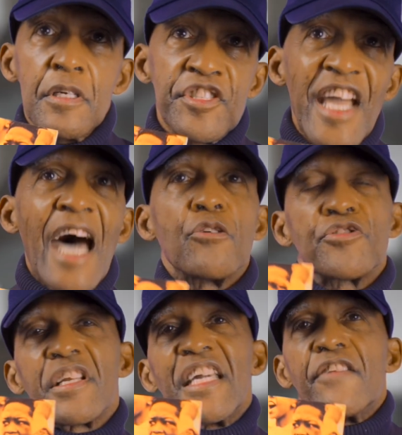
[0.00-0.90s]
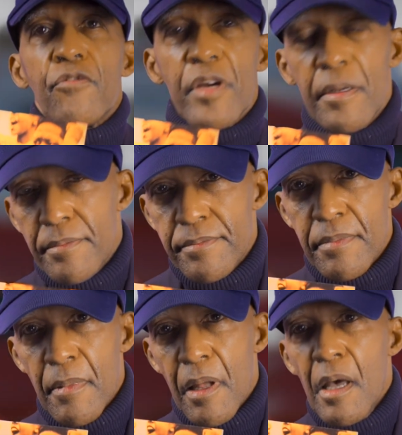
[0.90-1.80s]
chattel slavery.
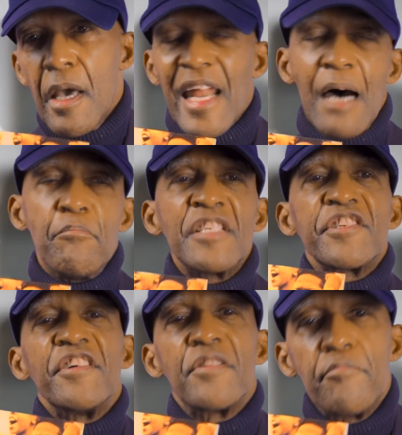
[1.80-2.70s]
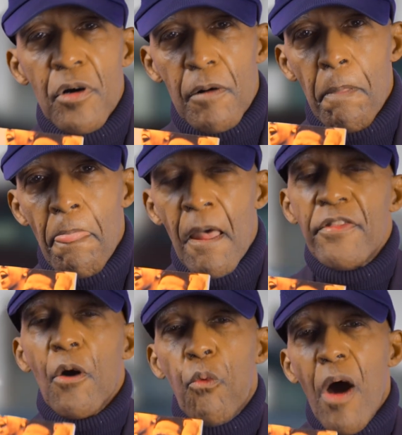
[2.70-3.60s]
And I mentioned in the book
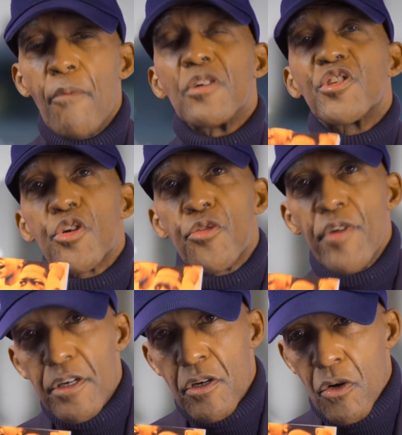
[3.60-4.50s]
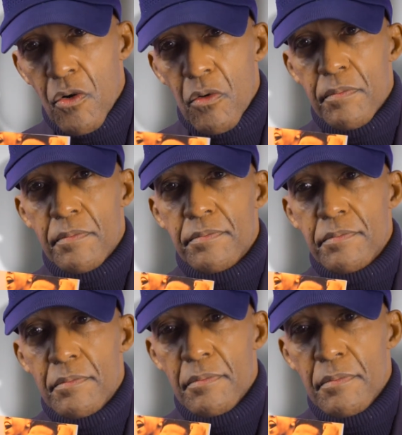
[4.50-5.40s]
that what was critical
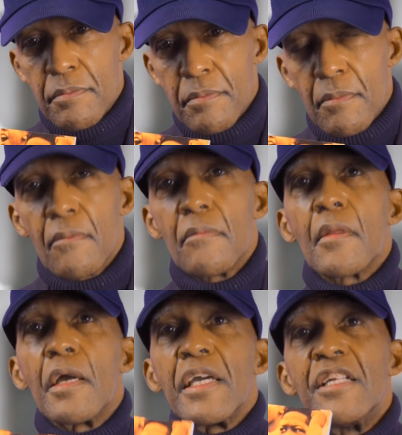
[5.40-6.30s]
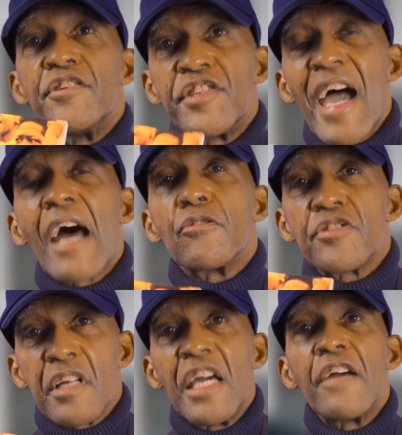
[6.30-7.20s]
in chattel
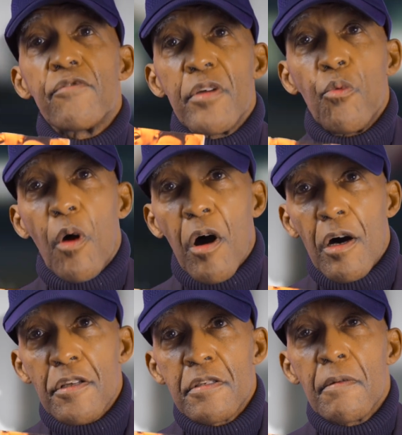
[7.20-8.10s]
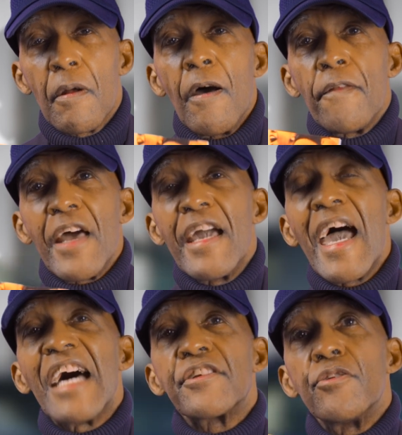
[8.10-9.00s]
slavery was they
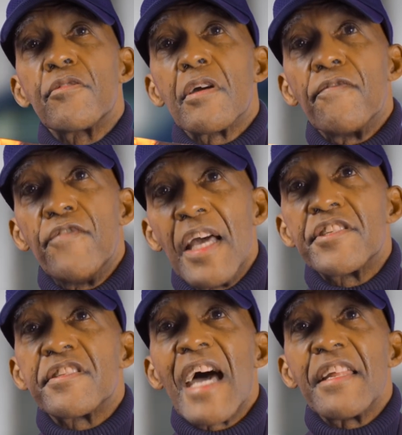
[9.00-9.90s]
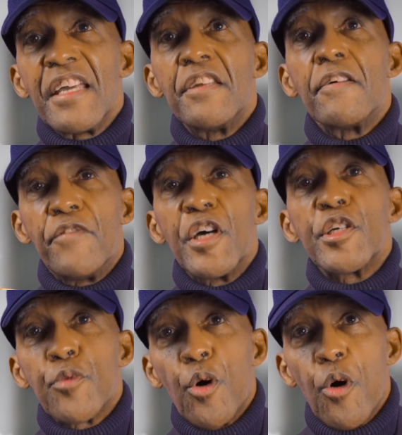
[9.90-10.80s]
had to convince that
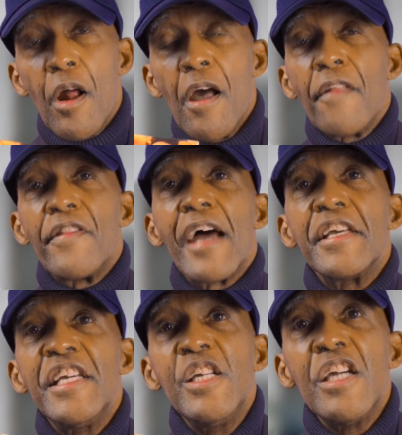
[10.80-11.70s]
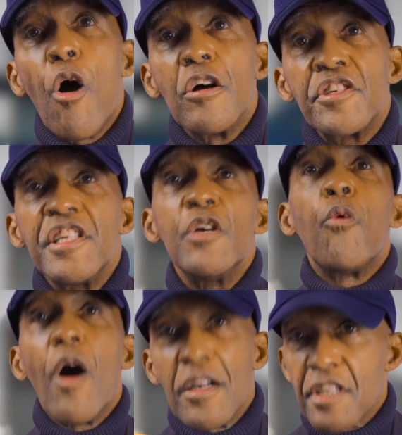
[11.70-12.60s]
individual that he or she
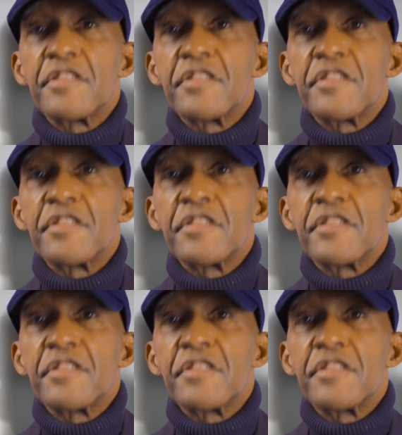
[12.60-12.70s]
was a